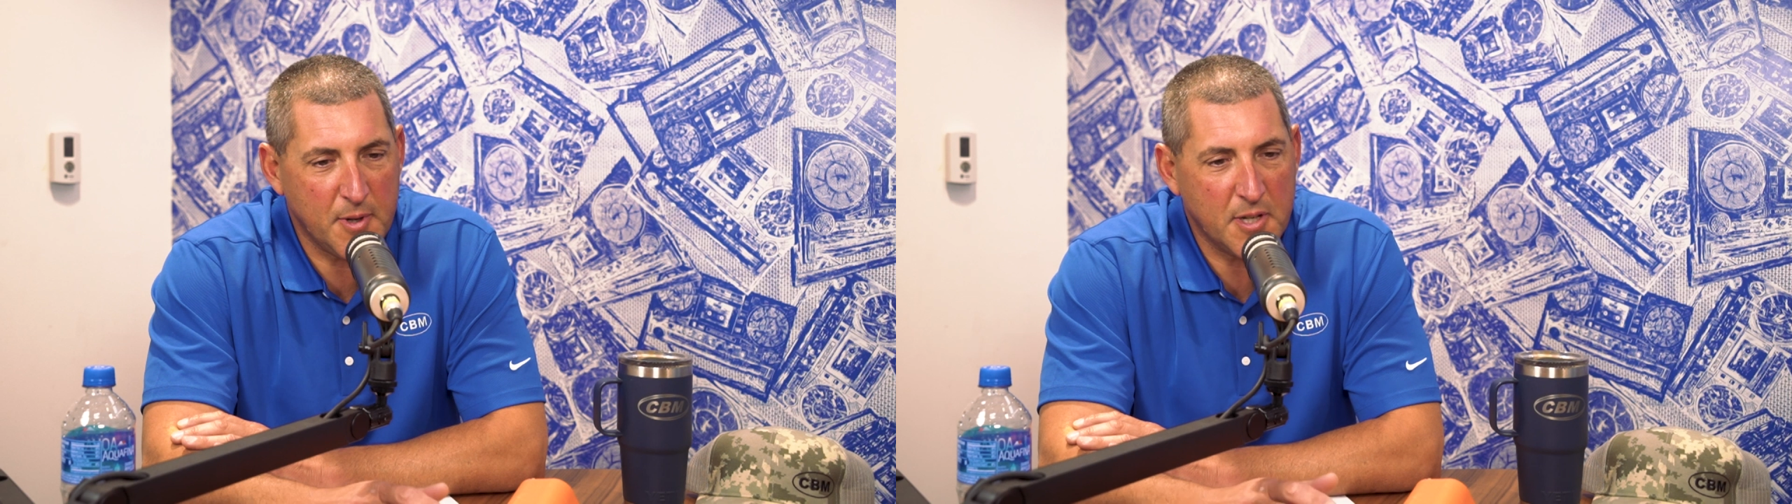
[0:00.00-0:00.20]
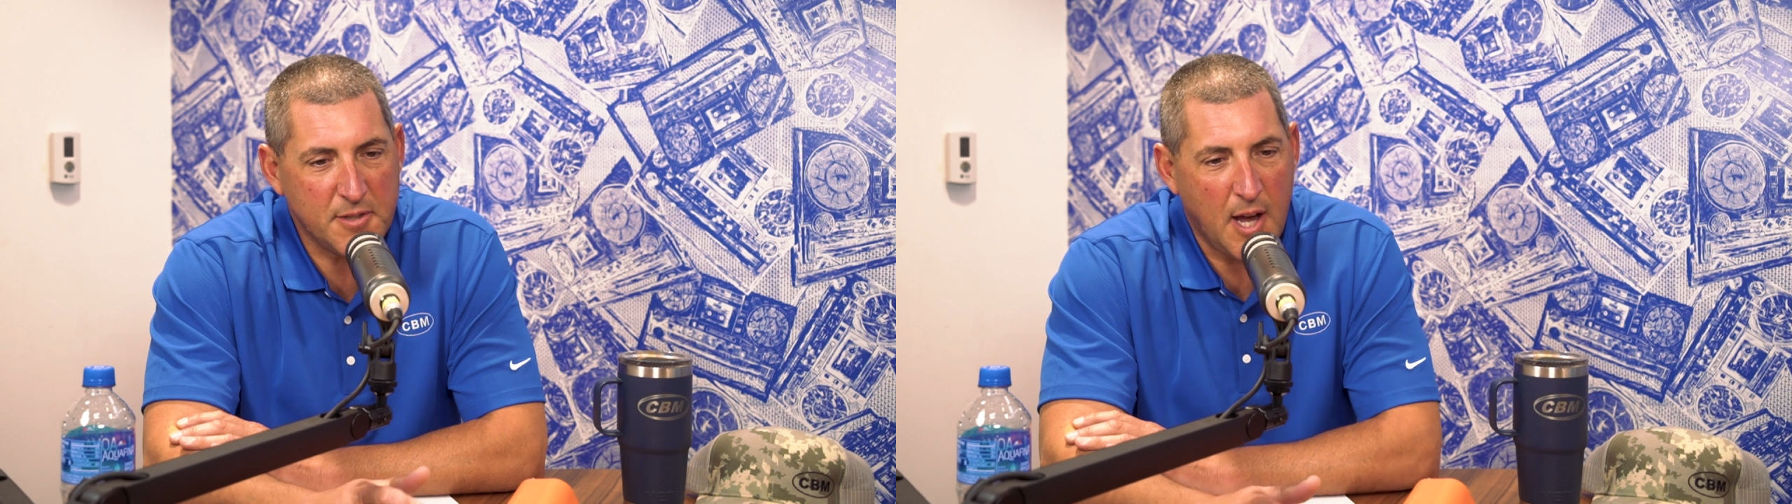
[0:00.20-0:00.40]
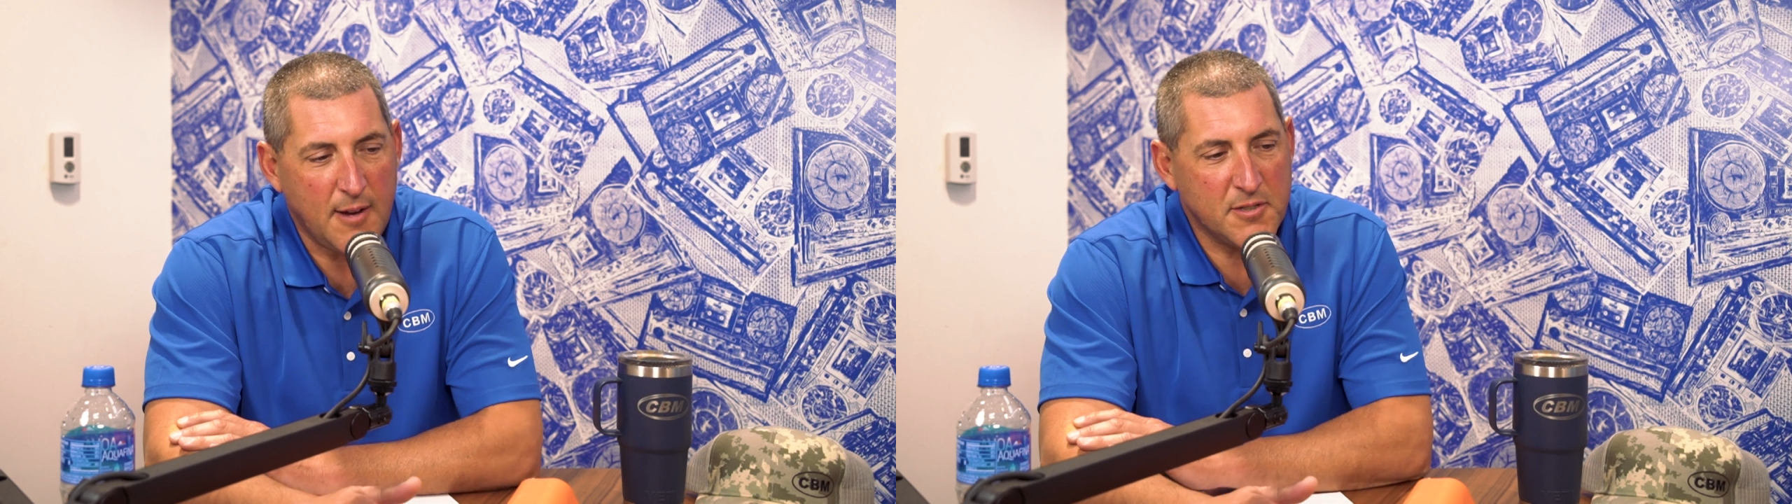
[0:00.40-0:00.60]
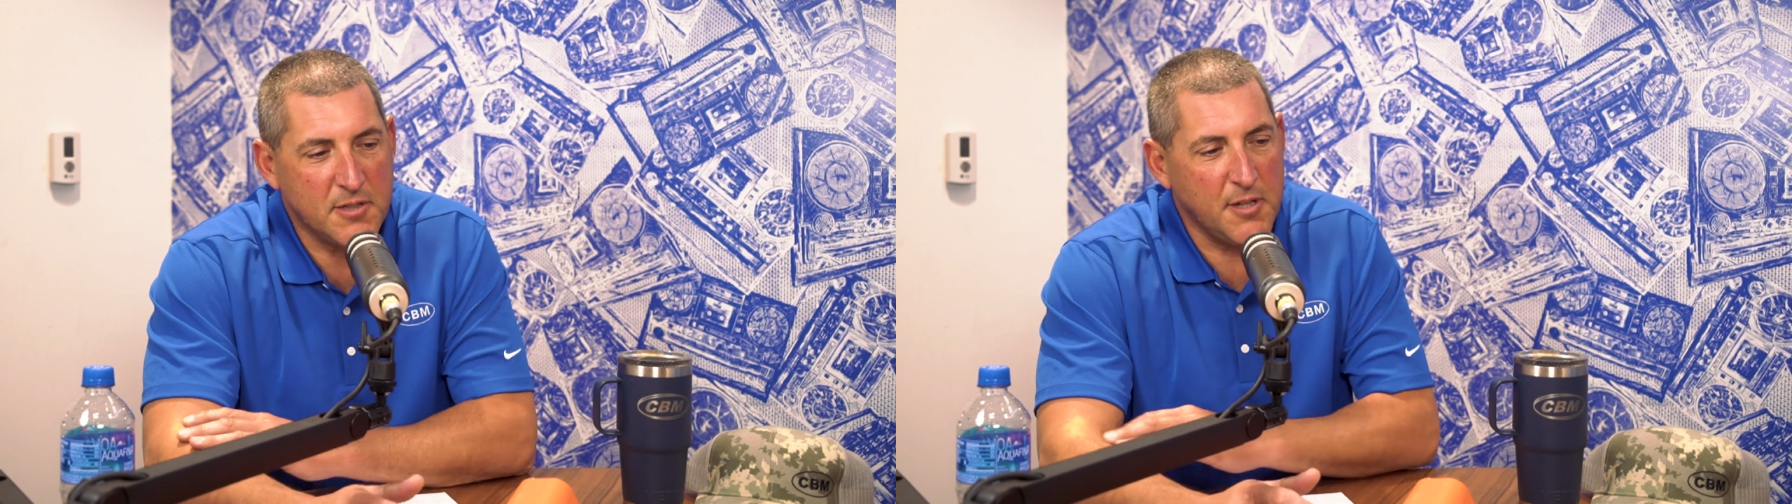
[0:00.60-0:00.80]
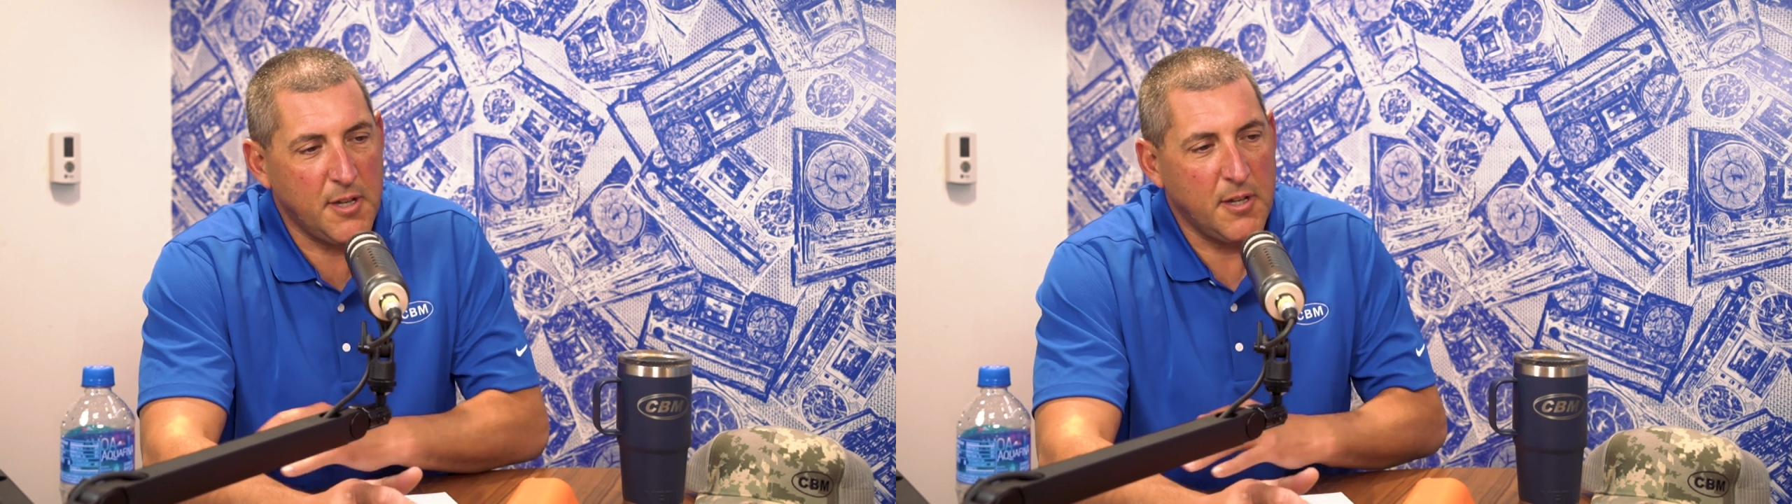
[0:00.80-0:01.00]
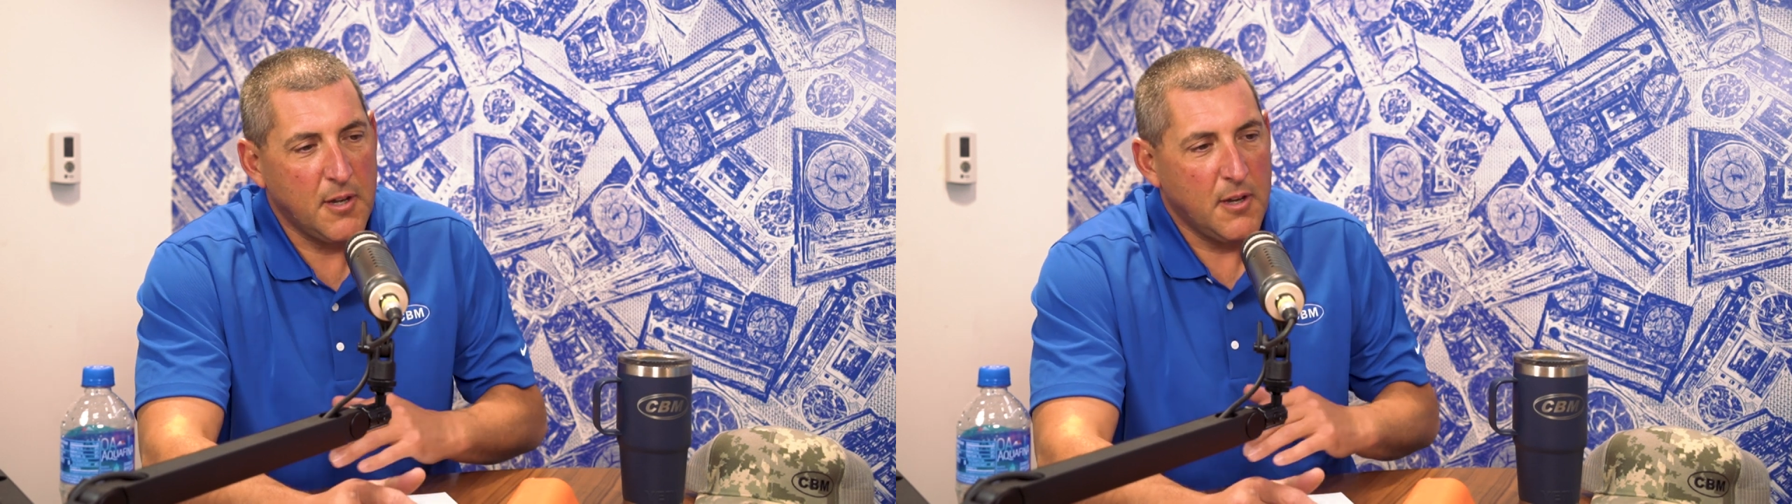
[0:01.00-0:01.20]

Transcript: because obviously,